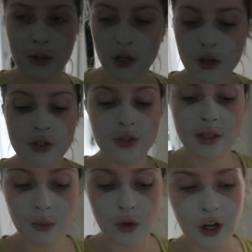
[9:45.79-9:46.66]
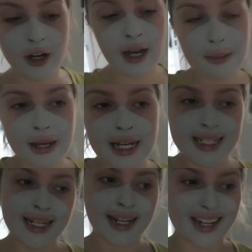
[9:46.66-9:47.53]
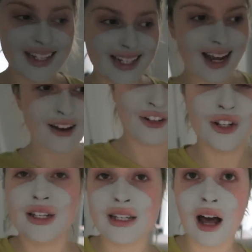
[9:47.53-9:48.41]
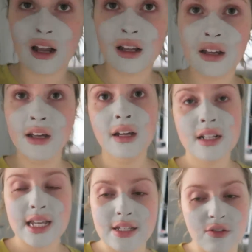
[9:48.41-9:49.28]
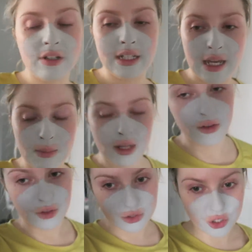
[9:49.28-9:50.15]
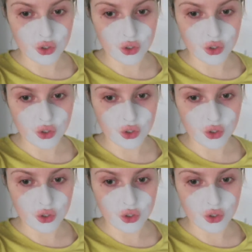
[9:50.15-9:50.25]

I'm gonna go do some work. I'm editing again today if you can tell because I didn't really get many of those